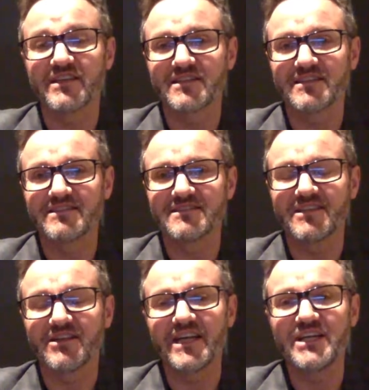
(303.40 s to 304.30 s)
I think
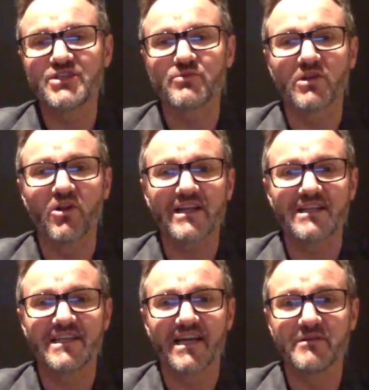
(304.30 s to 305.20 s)
Ish would
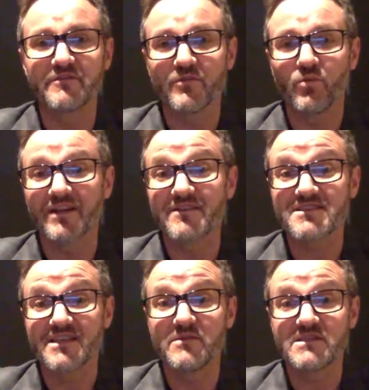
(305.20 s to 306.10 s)
likely come in for one of the
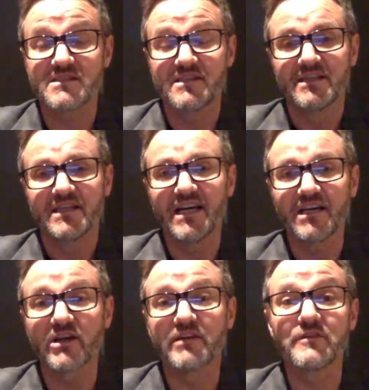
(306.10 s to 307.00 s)
seamers.
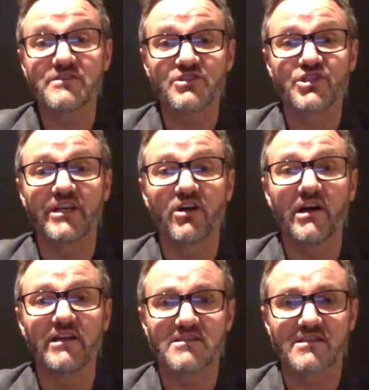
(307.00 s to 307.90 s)
Like if it's at
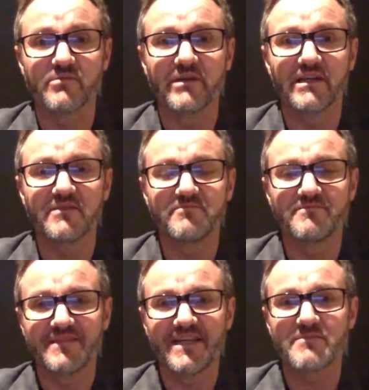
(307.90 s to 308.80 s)
Chennai and it's going to be an
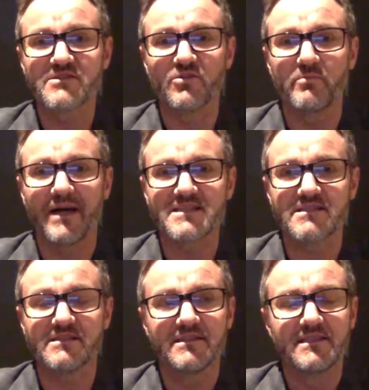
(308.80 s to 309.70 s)
absolute
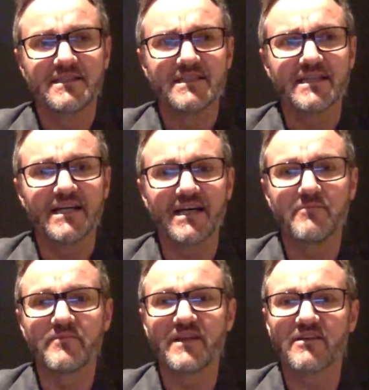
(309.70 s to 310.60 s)
Bunsen,
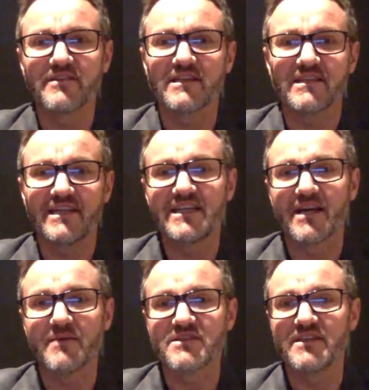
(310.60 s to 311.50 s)
then I think he
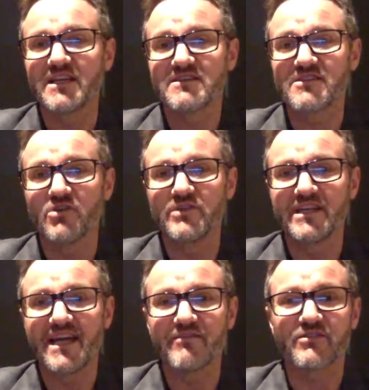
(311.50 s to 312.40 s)
comes in there. There's no
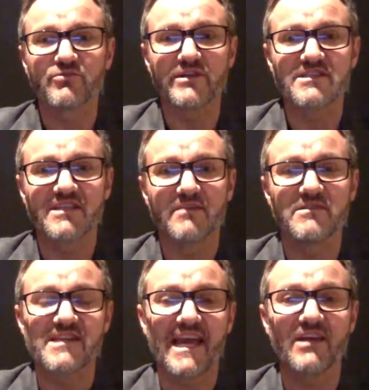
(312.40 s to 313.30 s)
need having 3
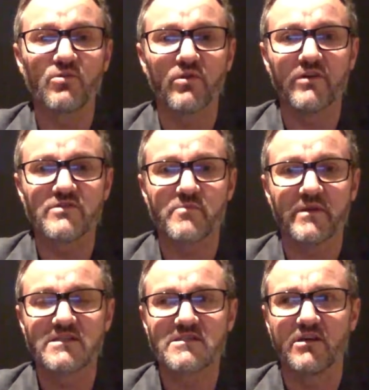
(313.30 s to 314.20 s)
seamers and all those
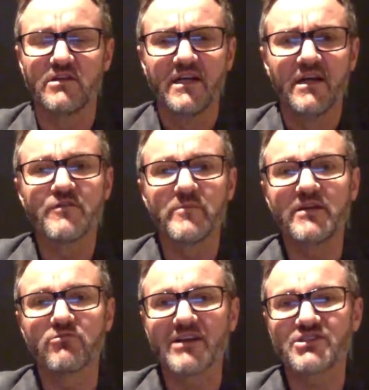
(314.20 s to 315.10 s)
spinners. So for
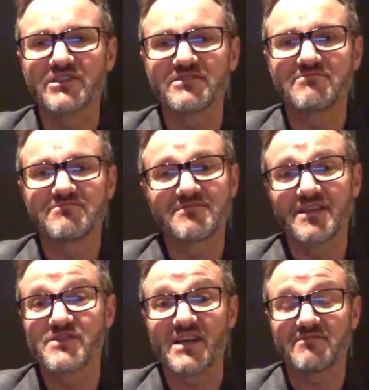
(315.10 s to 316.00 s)
me, Rutchin
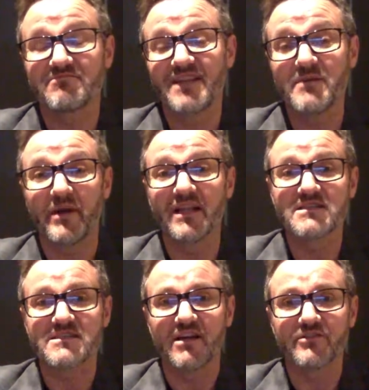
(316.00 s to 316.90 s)
gives that
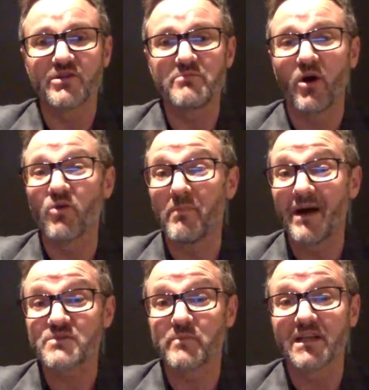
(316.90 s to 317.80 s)
balance now. I thought he bowled
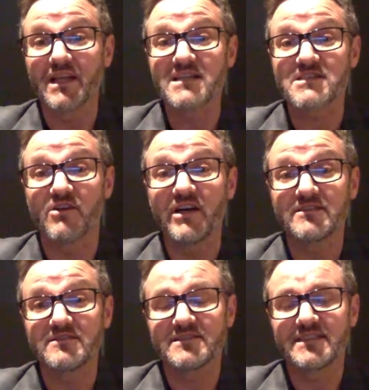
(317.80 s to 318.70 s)
much better last
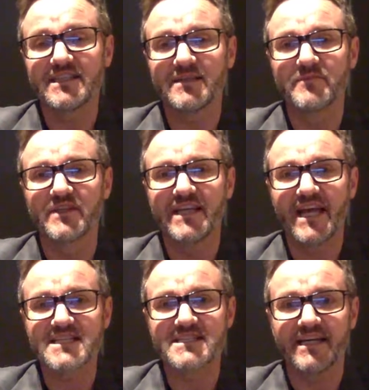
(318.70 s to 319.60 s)
night than
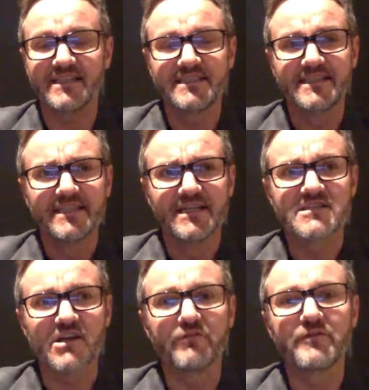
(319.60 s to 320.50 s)
he has done.
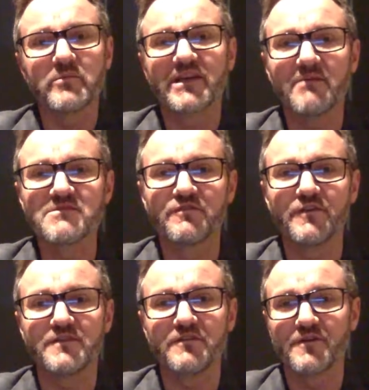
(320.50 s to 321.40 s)
So if it becomes a
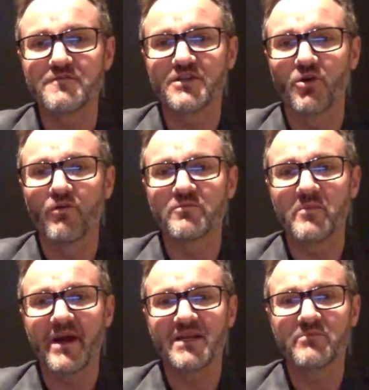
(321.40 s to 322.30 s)
50-50 call
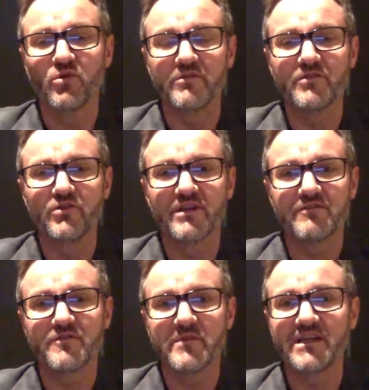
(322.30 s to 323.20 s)
from a batting point of view,
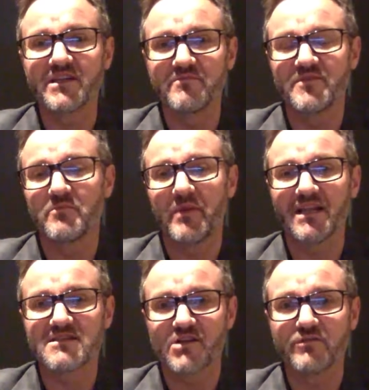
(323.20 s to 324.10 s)
then for me the
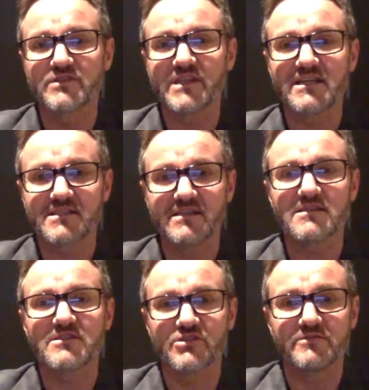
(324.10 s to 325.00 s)
balance overtakes that
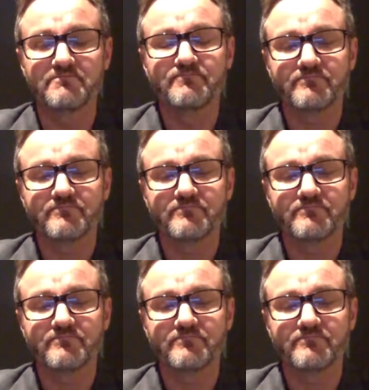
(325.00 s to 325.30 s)
decision.